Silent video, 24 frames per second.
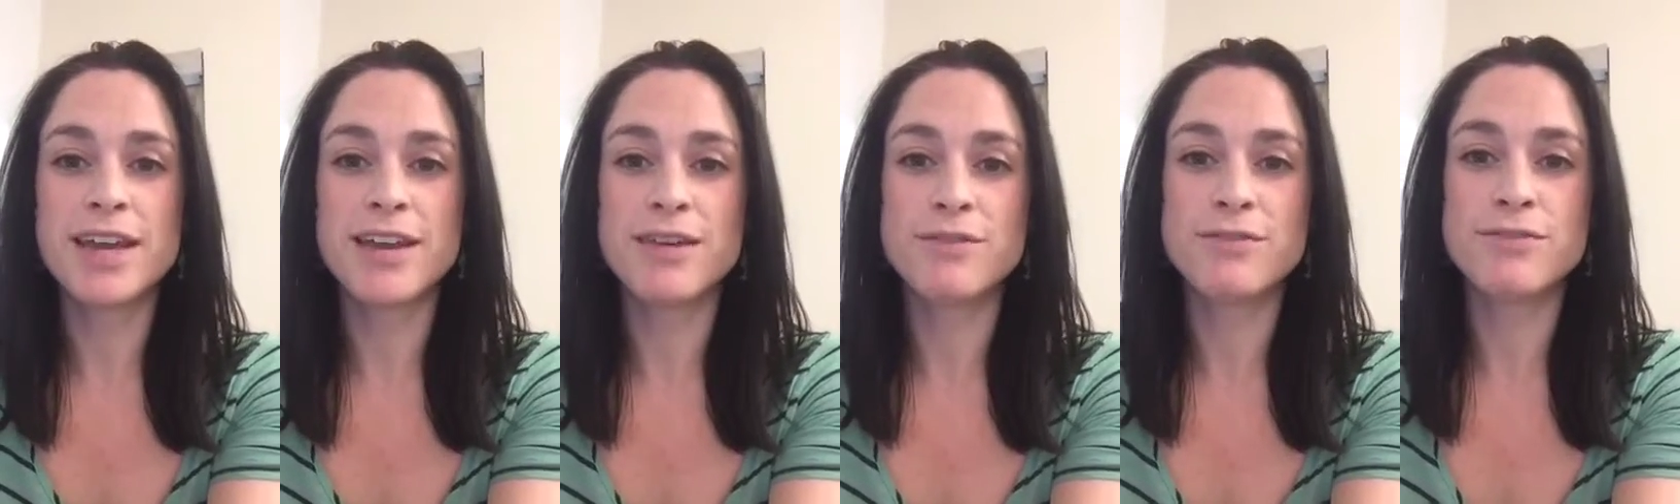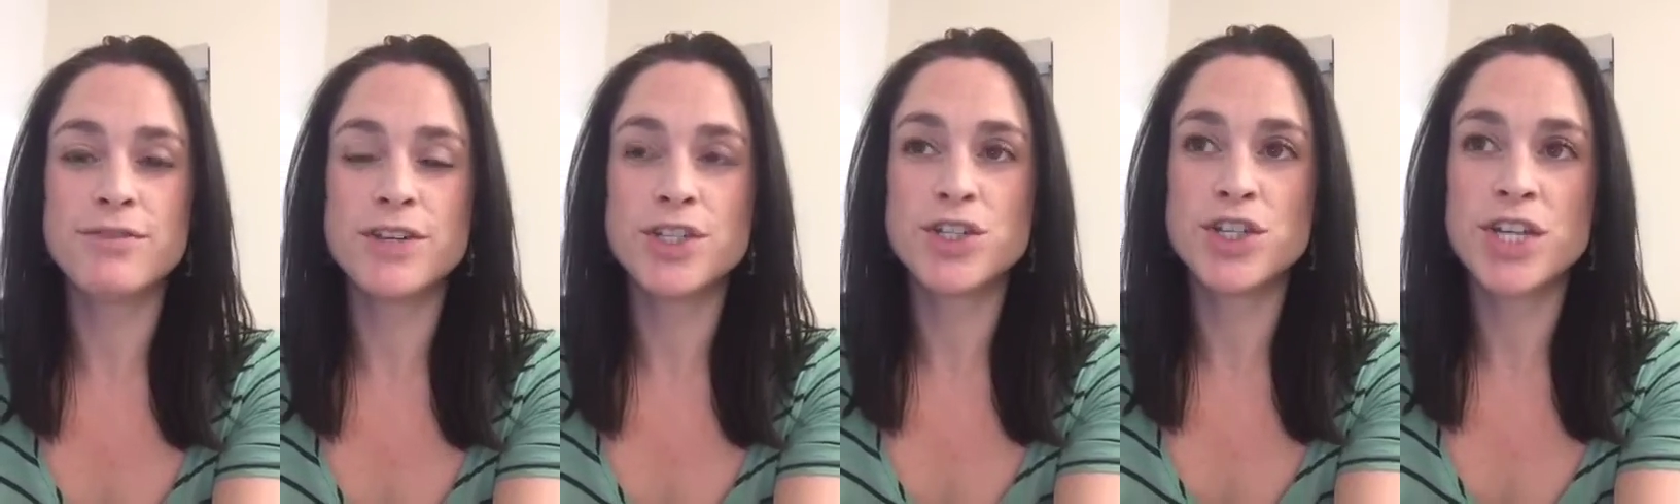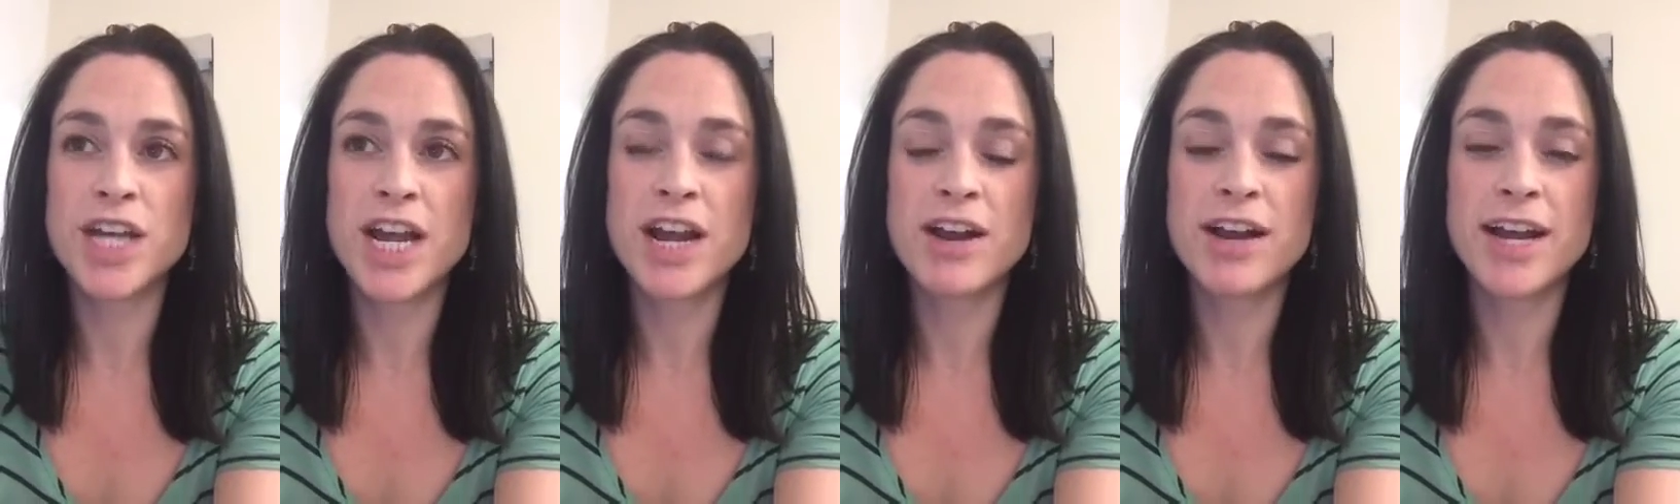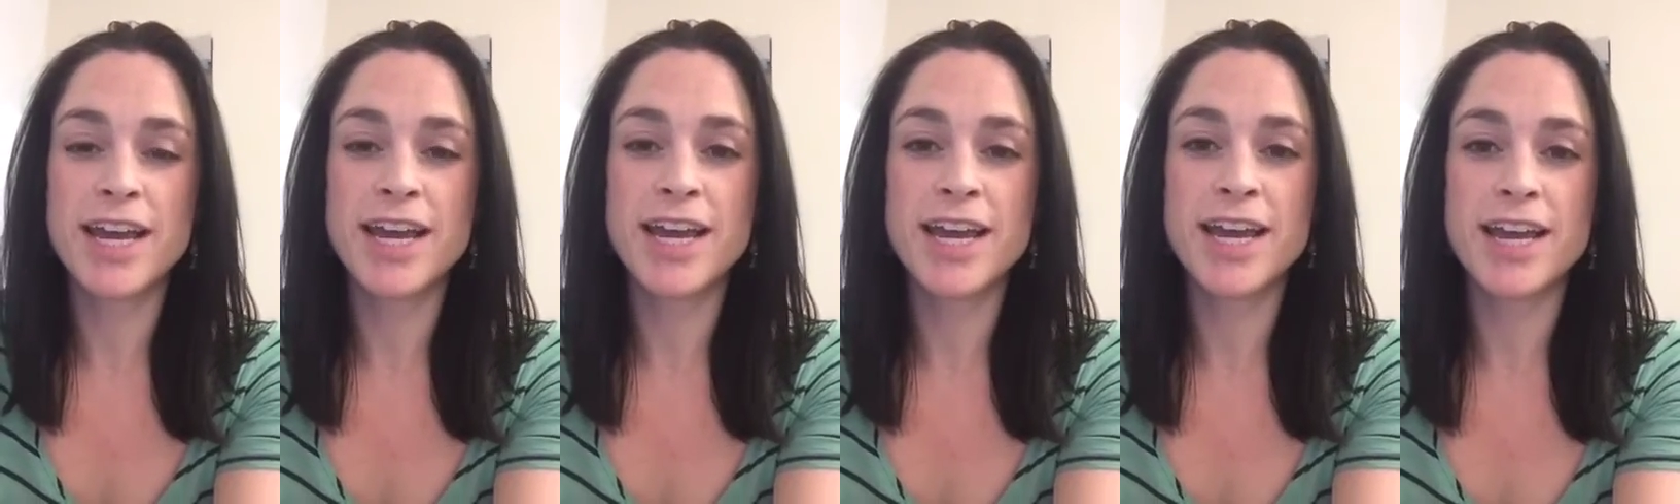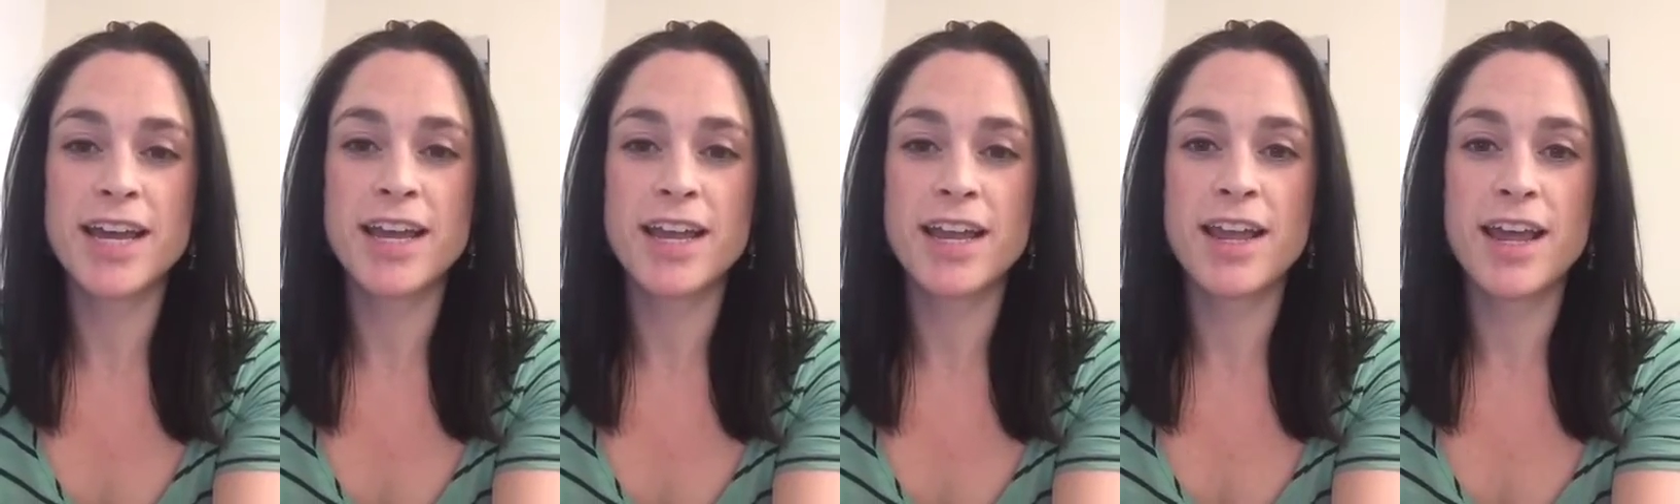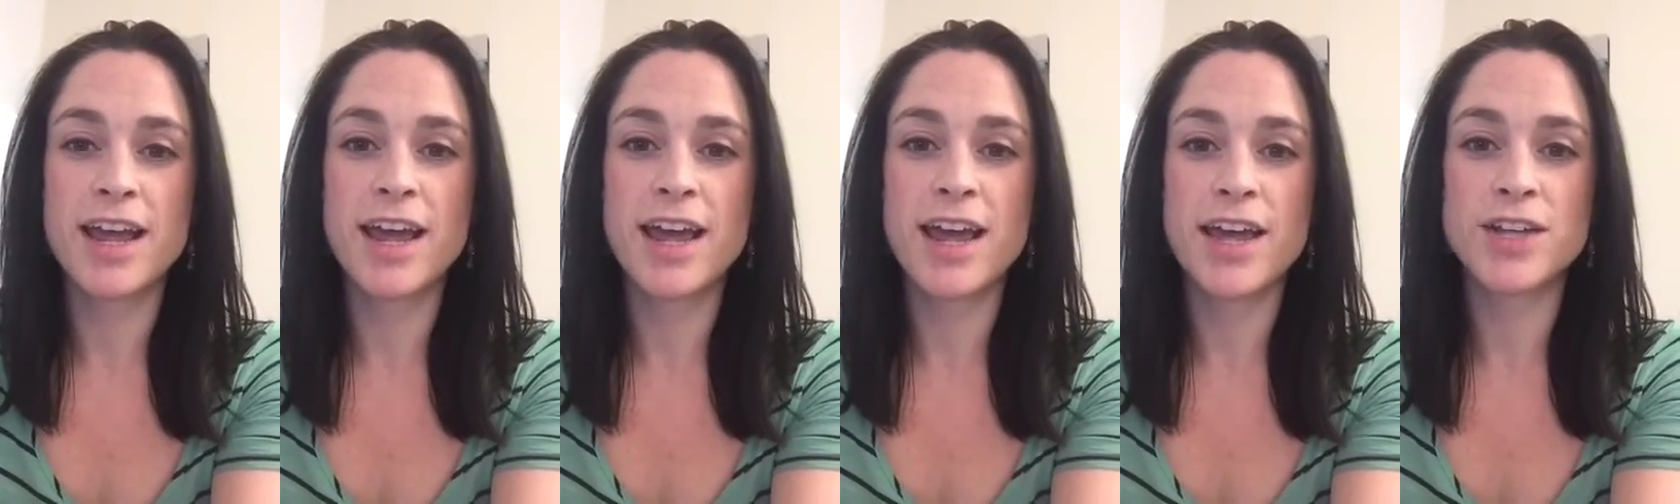and a visionary in